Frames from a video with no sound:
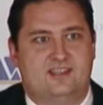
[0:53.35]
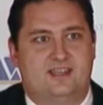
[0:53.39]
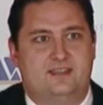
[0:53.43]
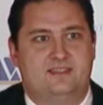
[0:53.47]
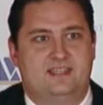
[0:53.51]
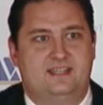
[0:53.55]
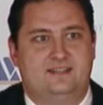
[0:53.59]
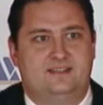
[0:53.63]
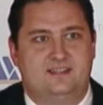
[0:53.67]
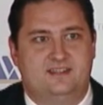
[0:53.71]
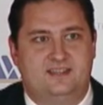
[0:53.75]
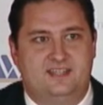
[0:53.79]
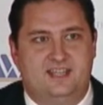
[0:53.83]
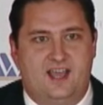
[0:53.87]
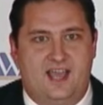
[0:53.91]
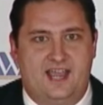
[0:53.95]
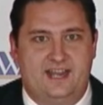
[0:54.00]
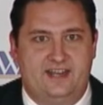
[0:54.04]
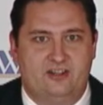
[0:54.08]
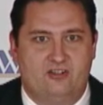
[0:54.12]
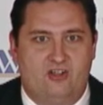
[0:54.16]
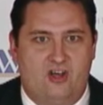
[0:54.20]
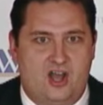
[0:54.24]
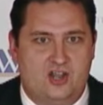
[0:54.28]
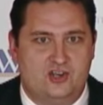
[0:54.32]
I think that the
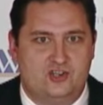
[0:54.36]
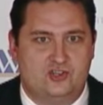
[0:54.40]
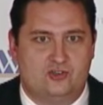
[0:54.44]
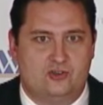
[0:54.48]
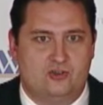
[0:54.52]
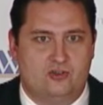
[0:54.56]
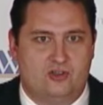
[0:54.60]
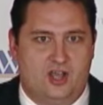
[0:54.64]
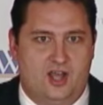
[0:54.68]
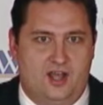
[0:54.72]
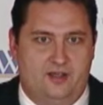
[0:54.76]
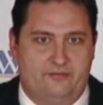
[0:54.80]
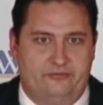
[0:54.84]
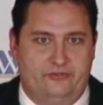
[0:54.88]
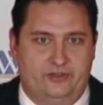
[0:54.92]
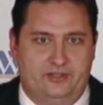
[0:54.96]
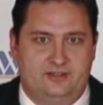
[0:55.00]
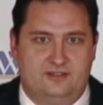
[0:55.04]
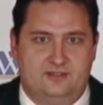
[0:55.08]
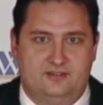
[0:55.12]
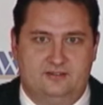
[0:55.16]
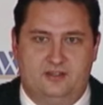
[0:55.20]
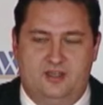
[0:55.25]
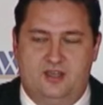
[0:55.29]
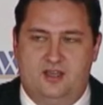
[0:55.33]
ideological
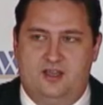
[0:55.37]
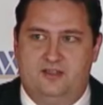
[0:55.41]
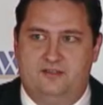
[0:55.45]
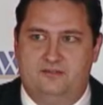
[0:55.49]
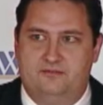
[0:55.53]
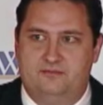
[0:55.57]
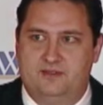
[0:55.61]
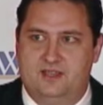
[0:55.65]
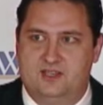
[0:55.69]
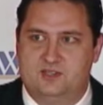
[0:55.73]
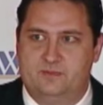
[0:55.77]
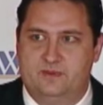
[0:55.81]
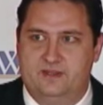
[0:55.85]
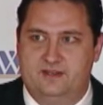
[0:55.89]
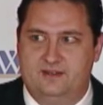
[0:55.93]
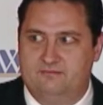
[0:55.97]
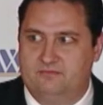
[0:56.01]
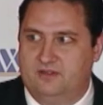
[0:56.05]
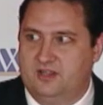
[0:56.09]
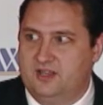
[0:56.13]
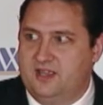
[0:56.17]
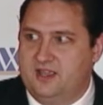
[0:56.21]
conflict has been